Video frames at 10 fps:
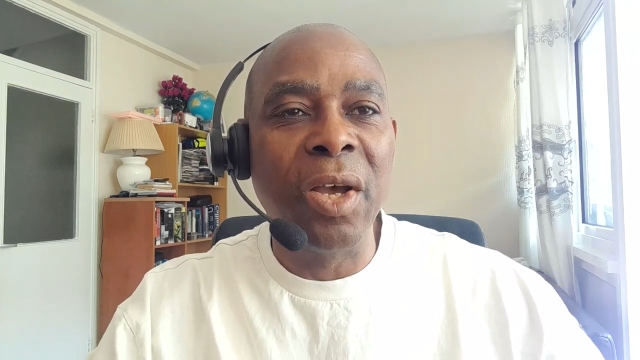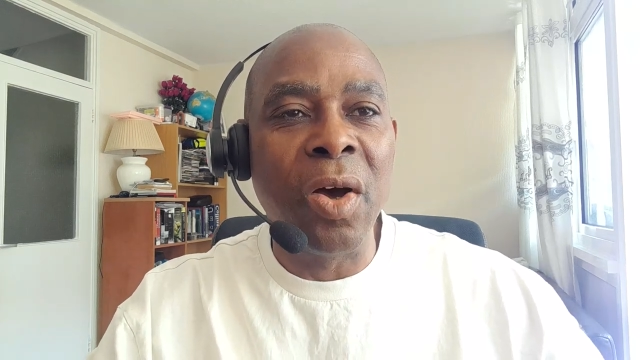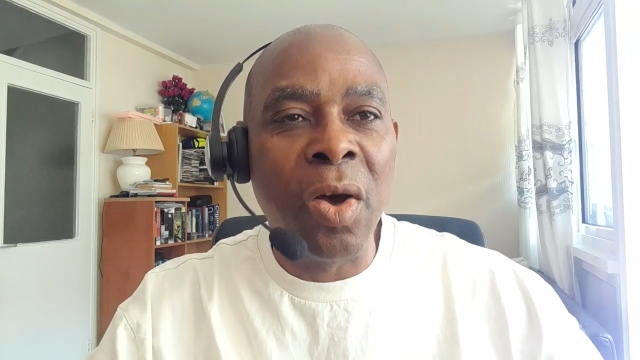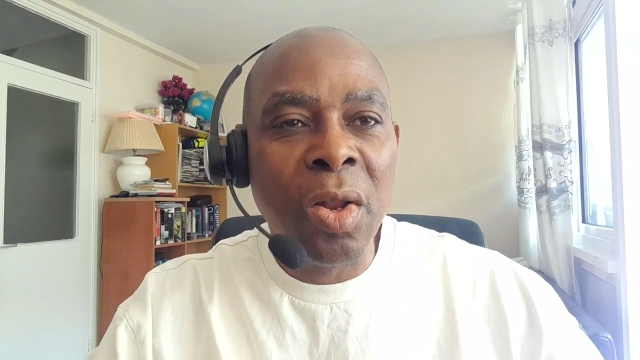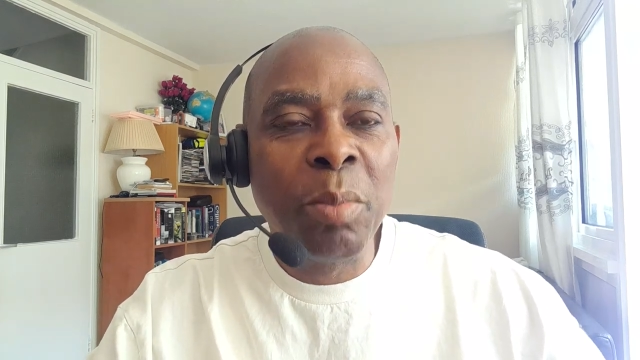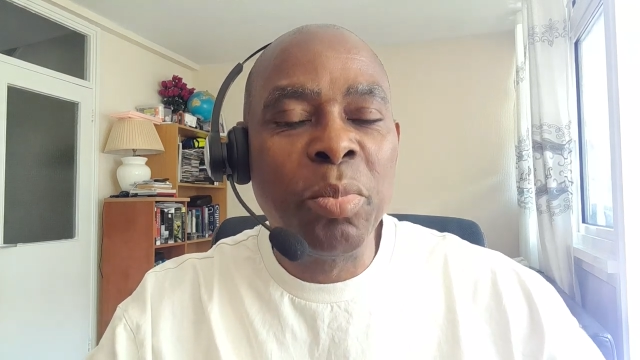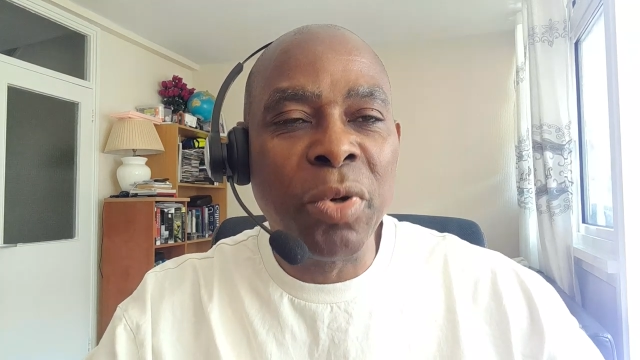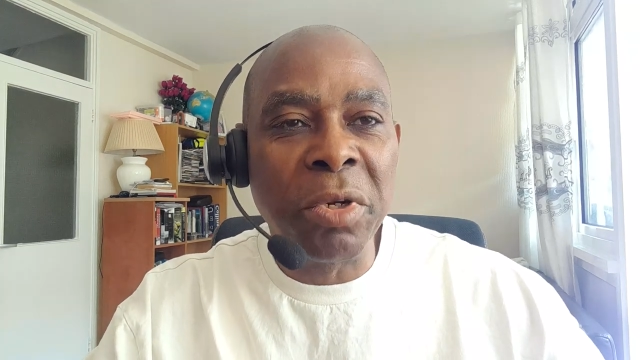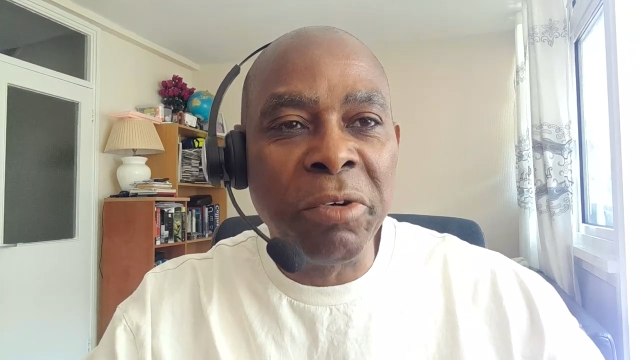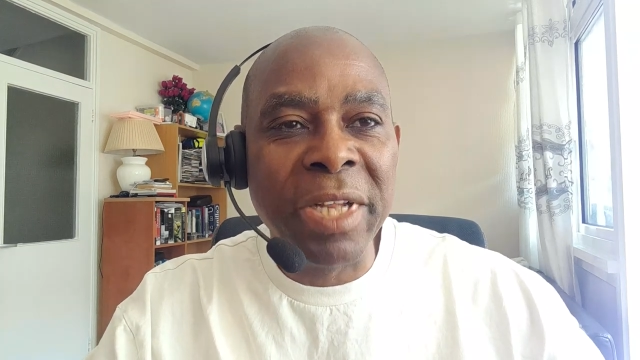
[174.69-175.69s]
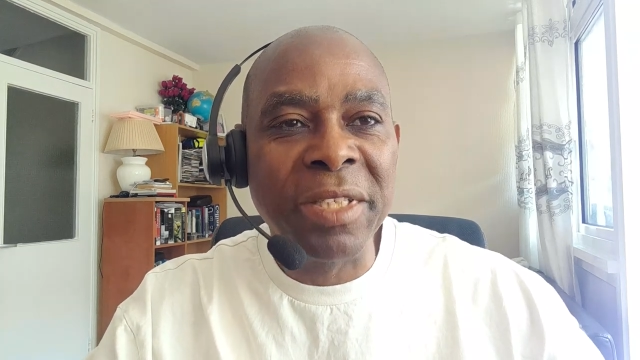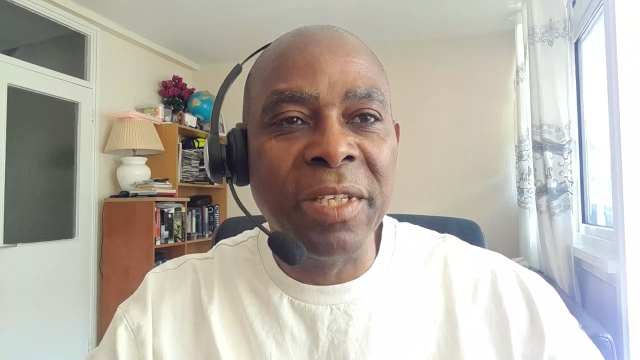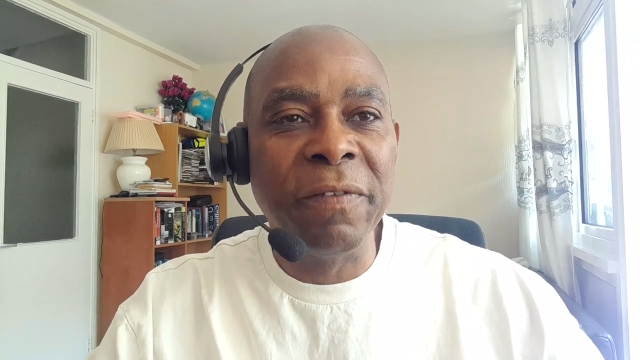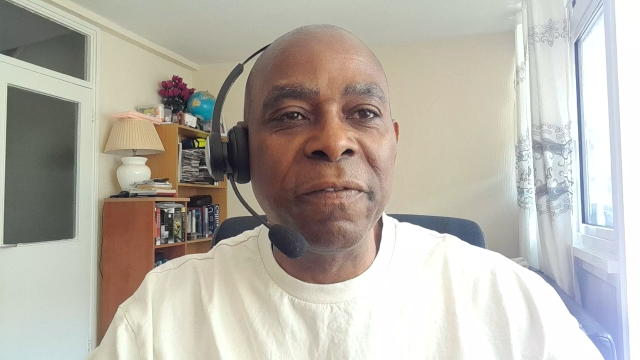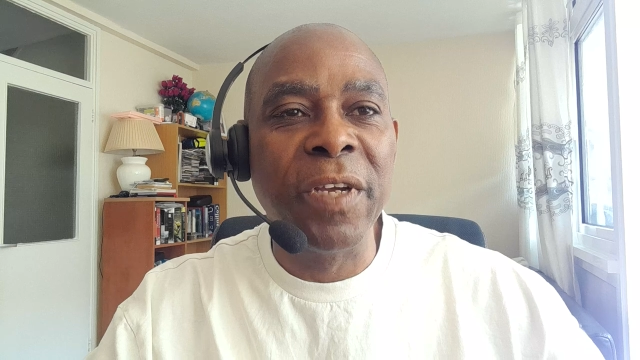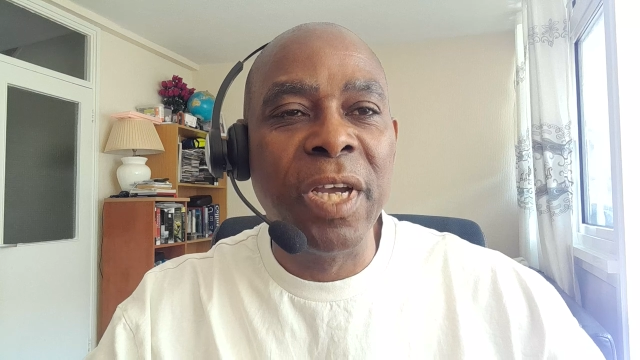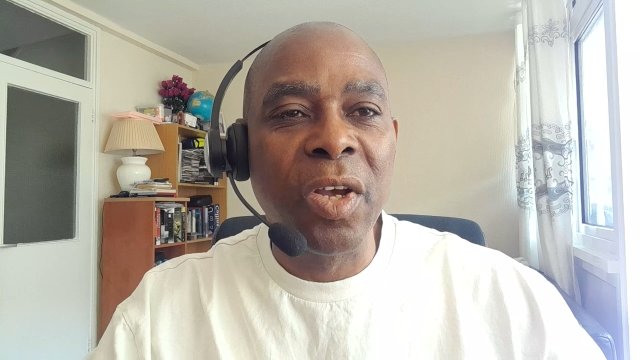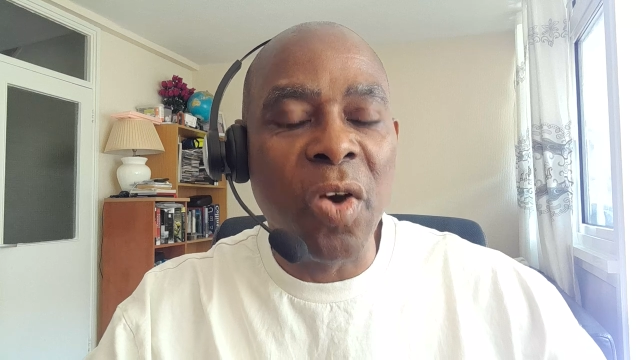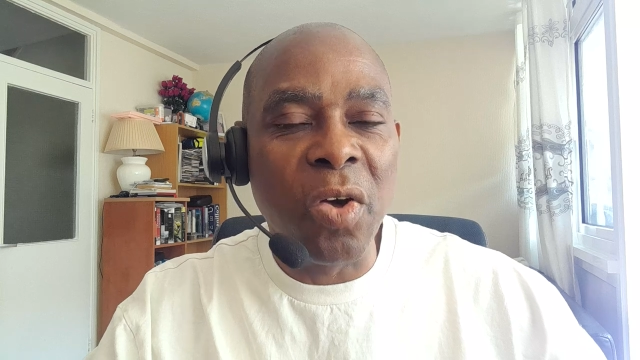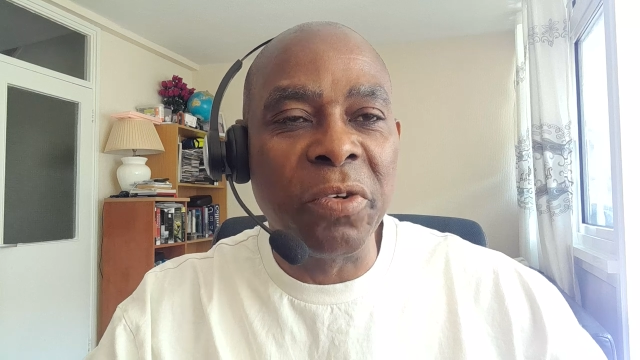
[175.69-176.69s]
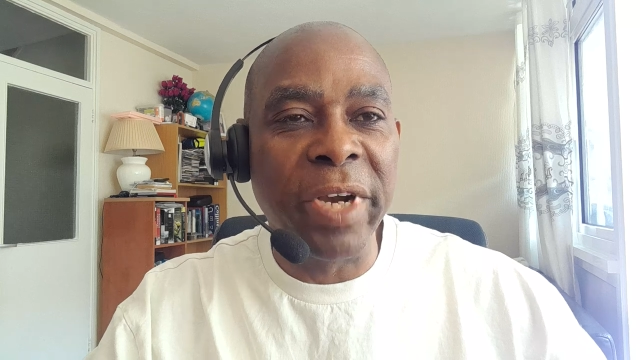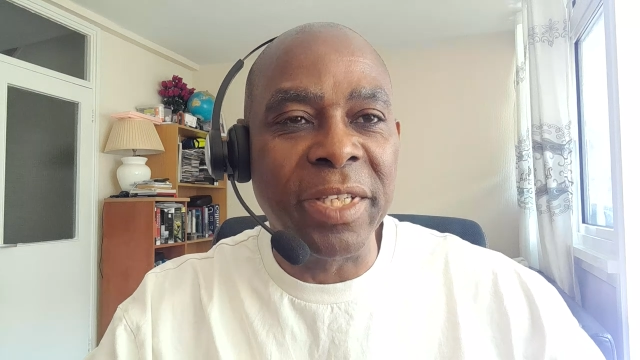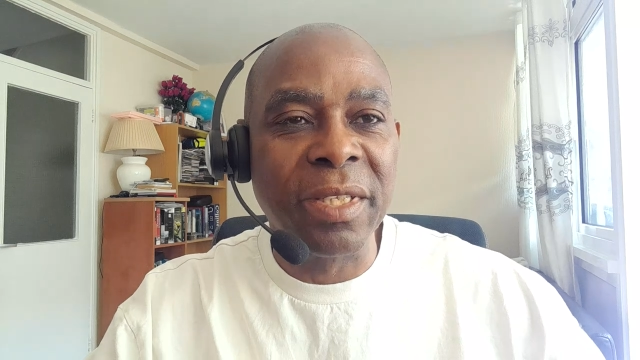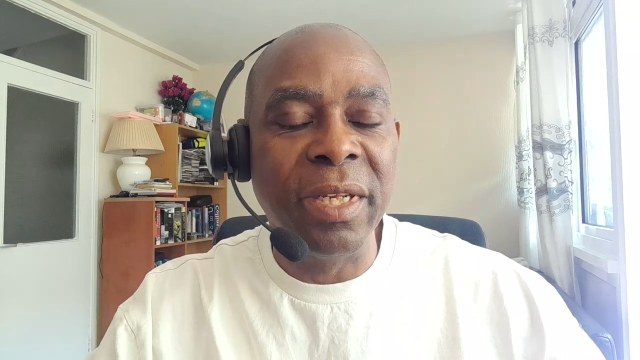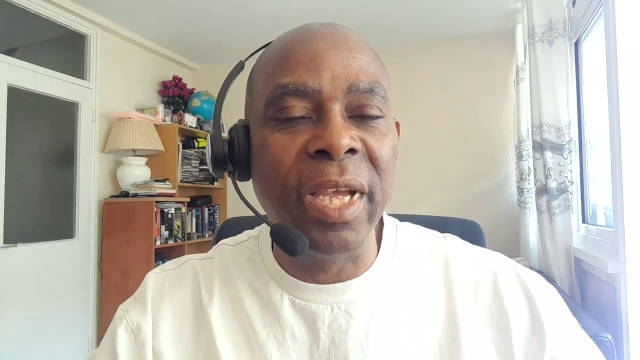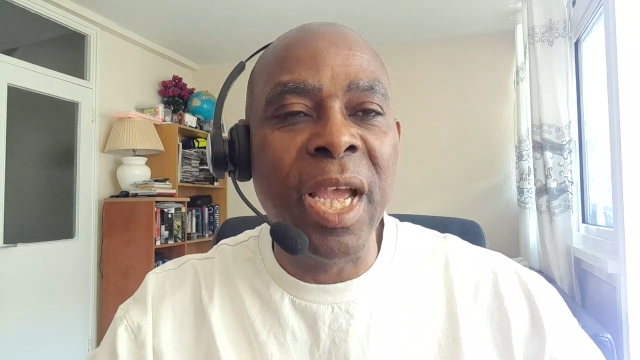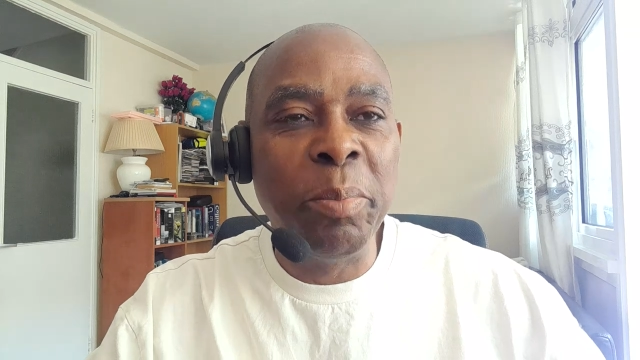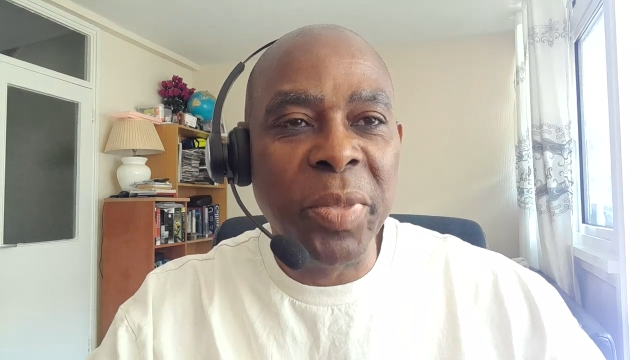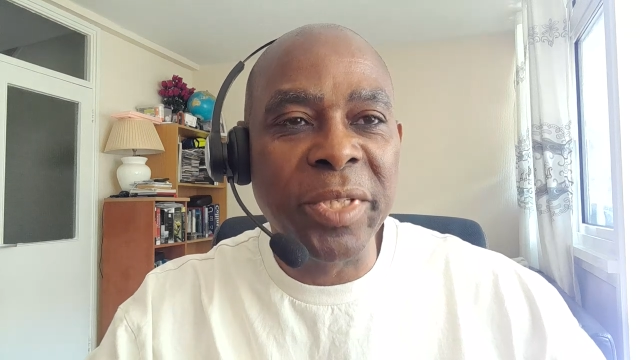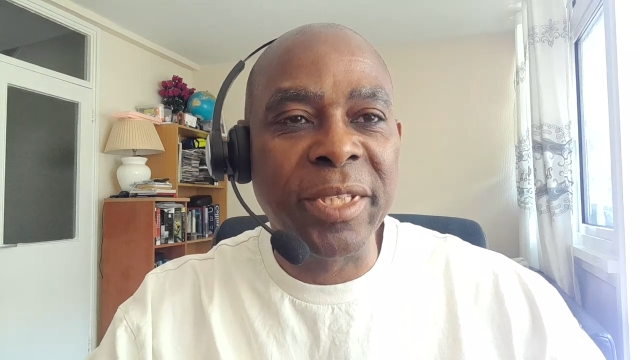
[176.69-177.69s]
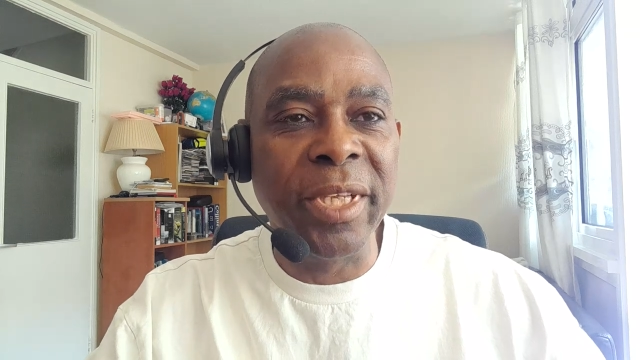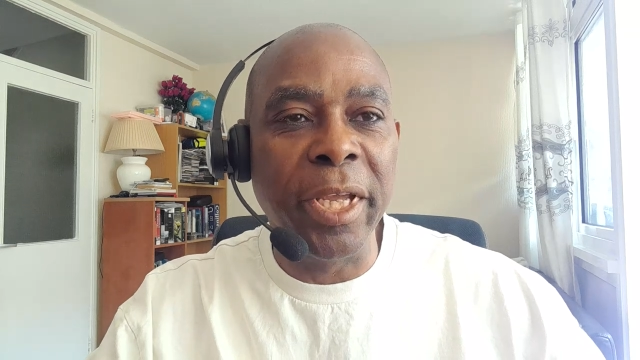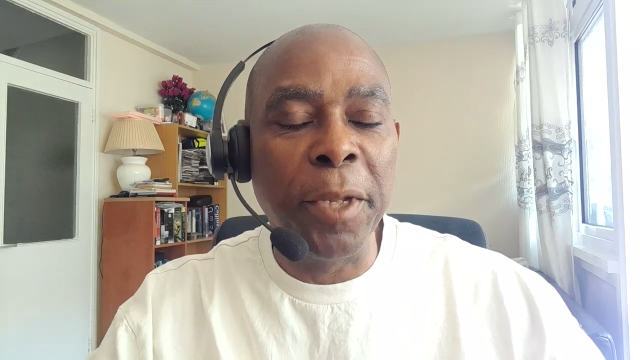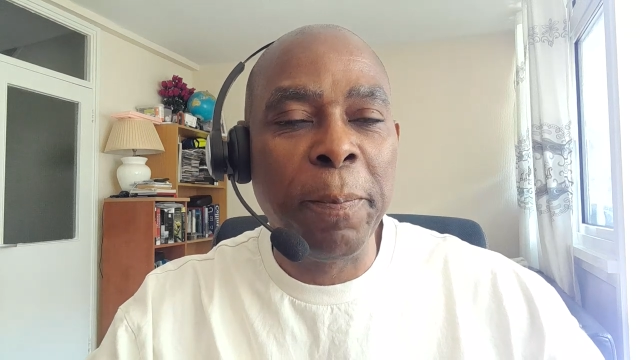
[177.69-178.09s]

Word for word: All Progressive Congress, the APC,